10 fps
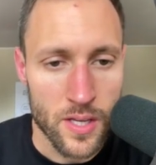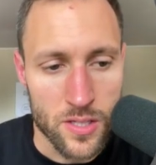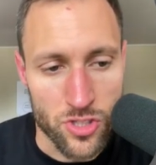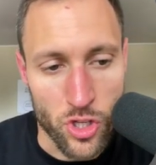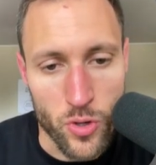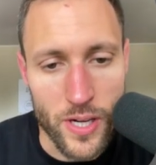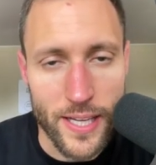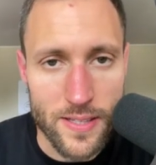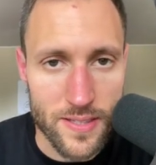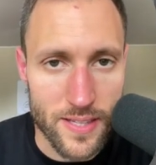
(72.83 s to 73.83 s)
So you need to
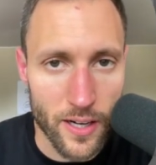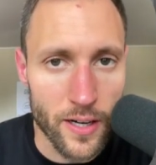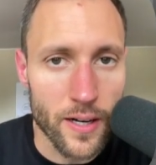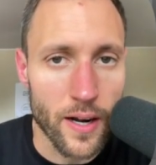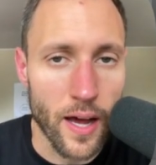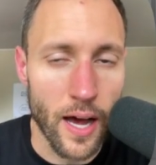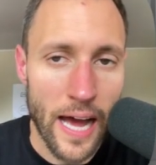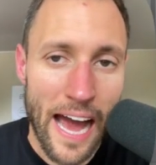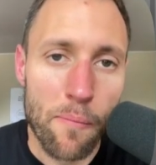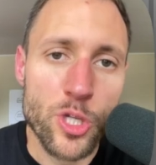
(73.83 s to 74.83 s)
consider
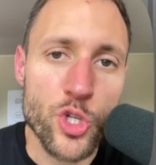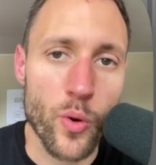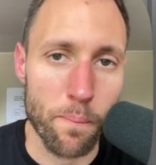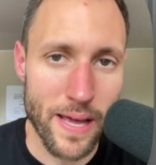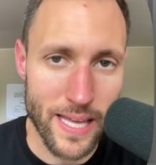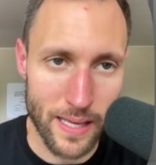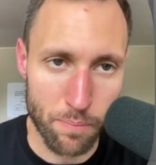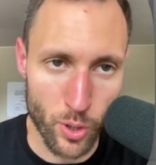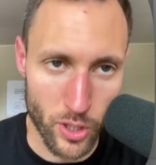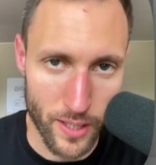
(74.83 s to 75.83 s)
how much you are making
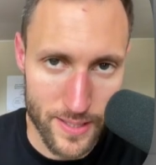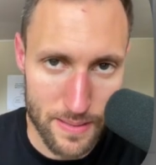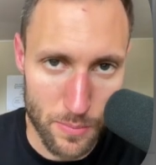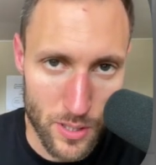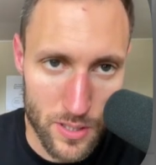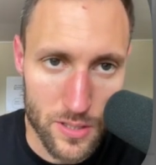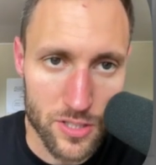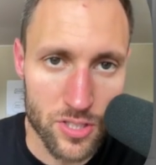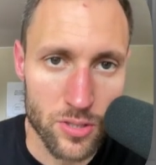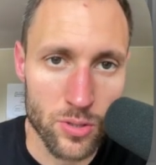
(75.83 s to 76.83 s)
per customer
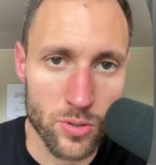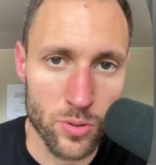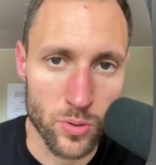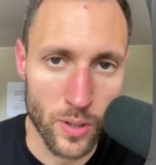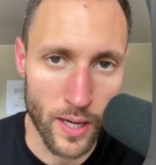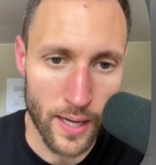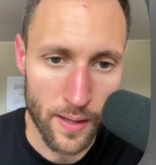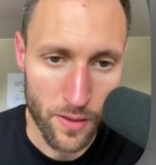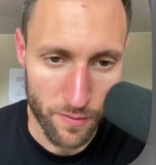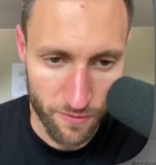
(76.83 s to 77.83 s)

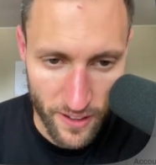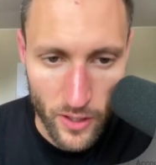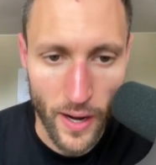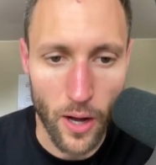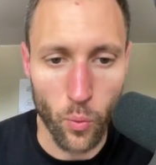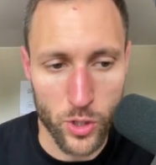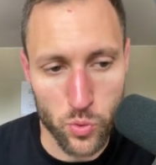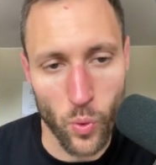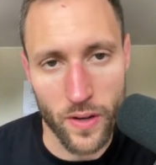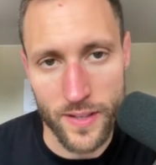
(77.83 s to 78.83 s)
to figure out which
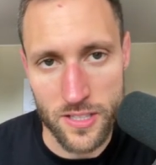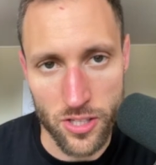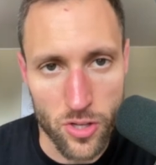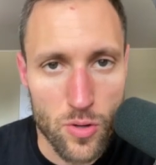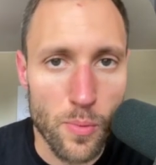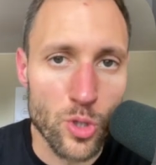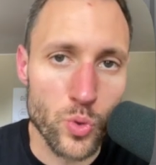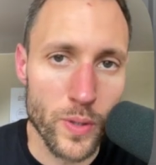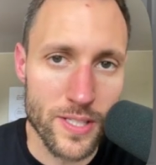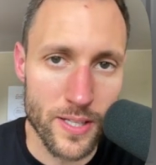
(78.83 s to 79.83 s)
one of these to do.
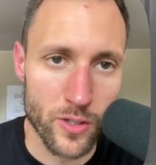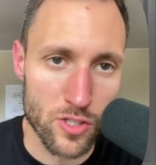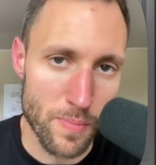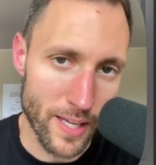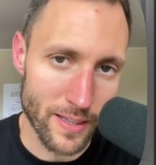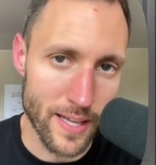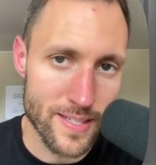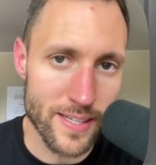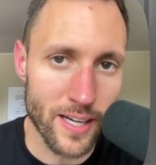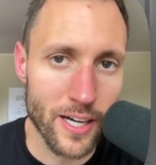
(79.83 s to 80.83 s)
Most retailers are making
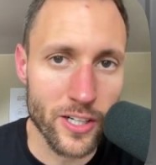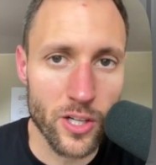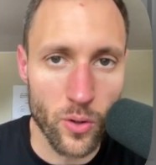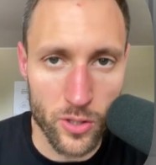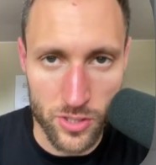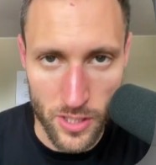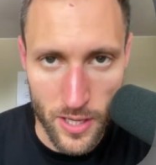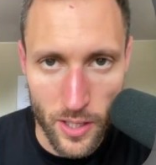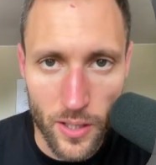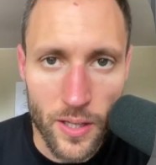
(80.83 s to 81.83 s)
less than $100 a
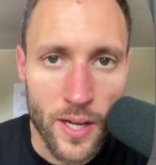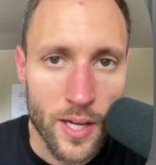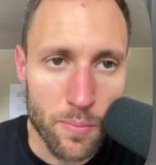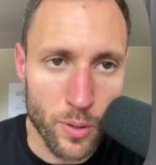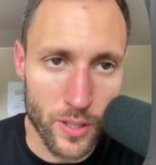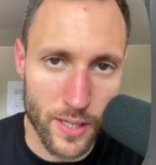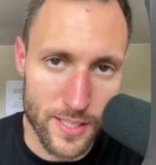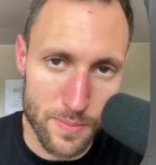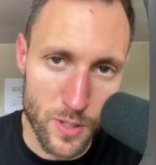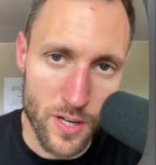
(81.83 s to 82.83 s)
year per
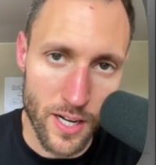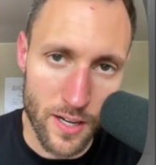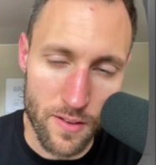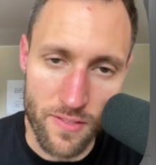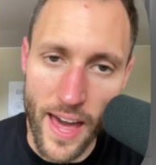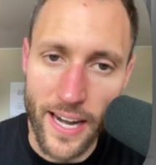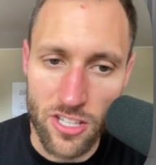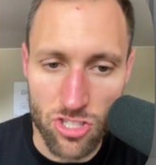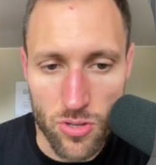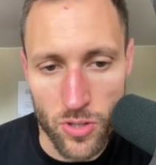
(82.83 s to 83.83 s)
customer, and if that
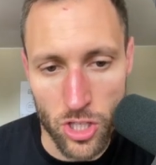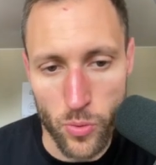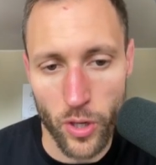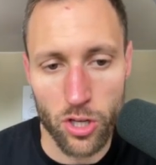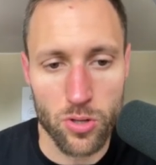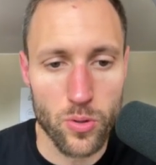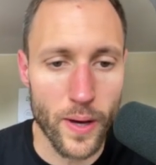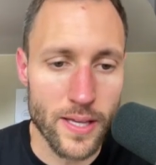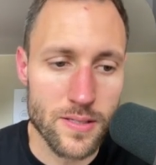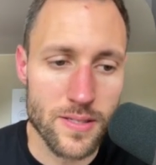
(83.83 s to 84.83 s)
is you, then you want to do
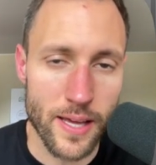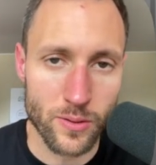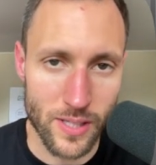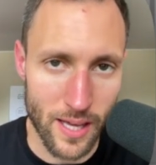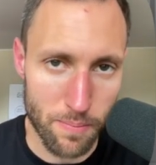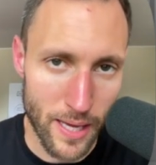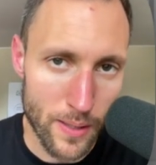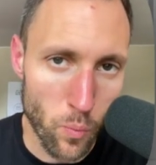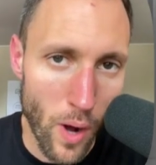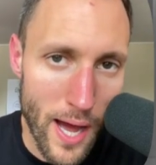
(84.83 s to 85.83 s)
a sales
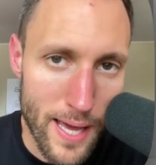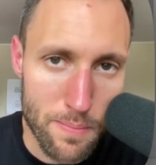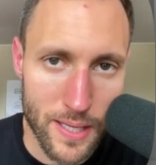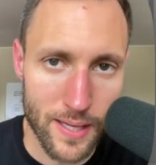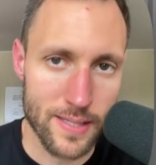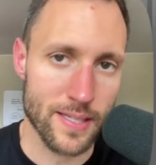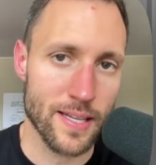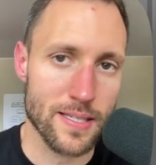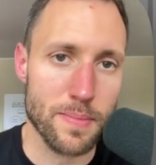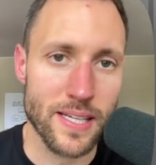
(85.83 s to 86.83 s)
campaign. Why? Because it
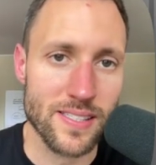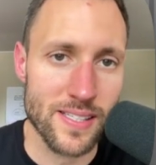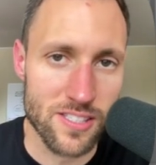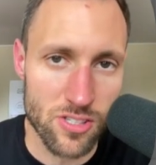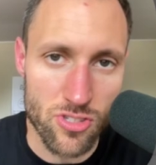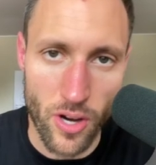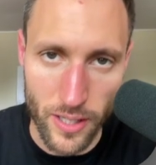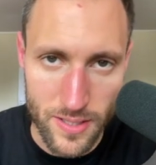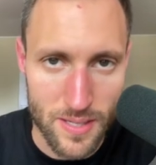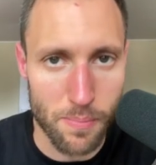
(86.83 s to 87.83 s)
doesn't make sense to
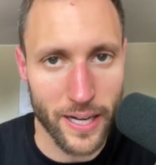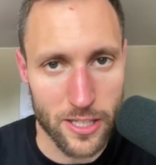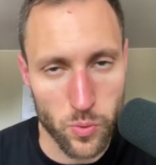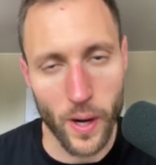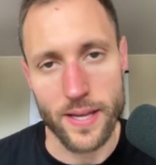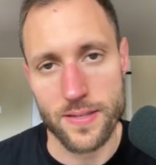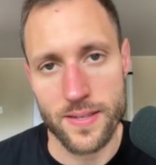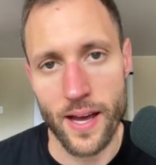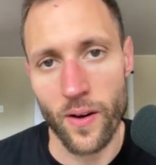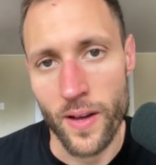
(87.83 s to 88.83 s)
target somebody twice.
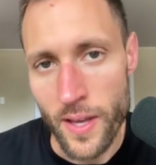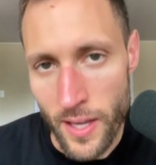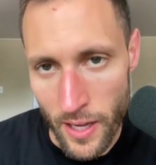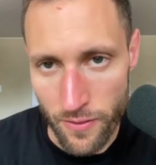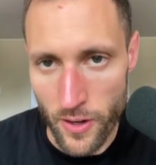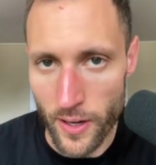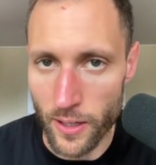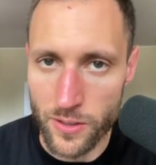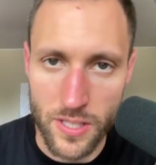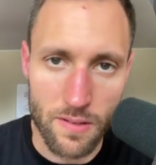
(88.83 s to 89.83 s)
Now, if your
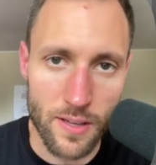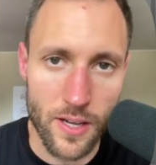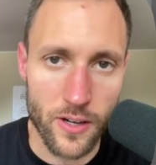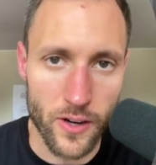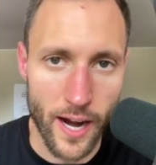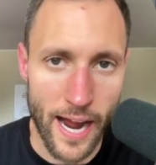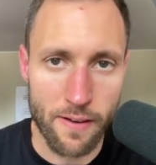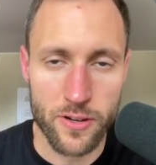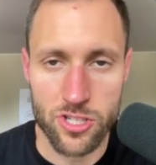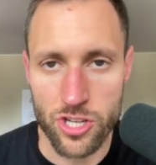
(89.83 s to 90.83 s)
LTV or your
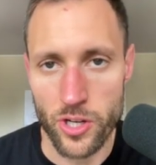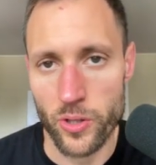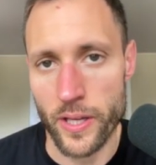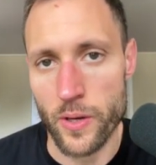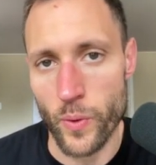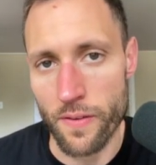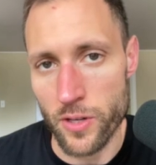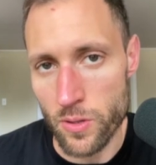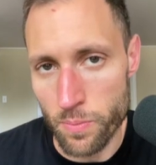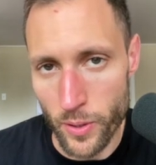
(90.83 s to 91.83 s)
average yearly
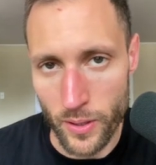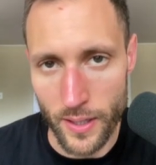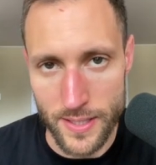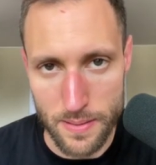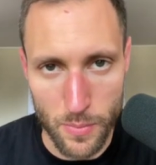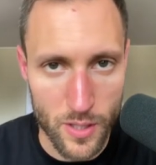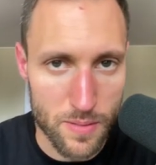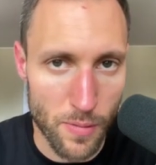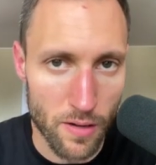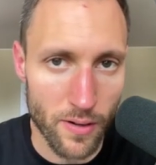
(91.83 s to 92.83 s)
revenue per customer is
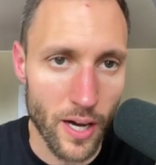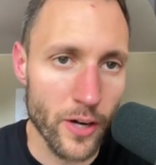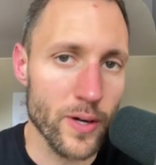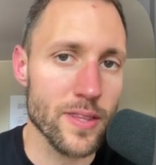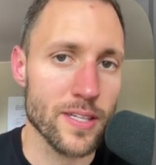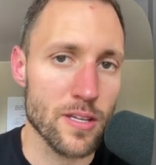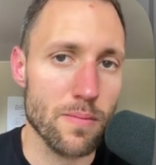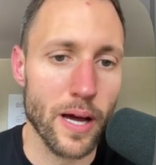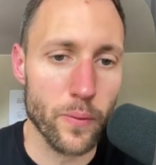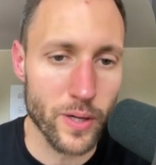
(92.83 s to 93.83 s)
above 100, then you
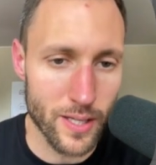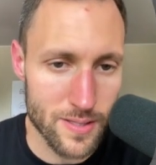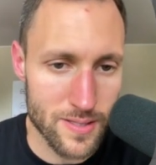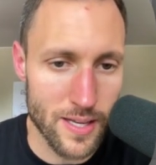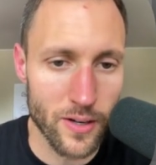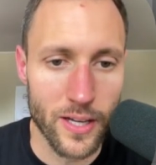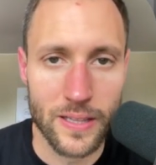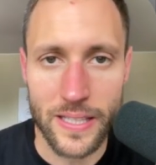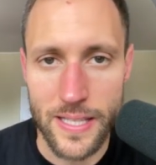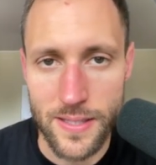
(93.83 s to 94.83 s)
might want to consider a
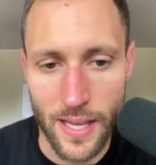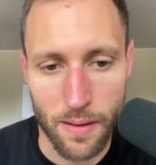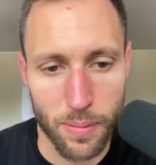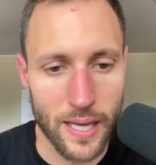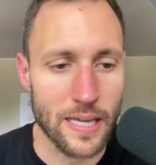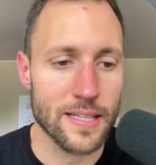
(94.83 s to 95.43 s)
leads campaign.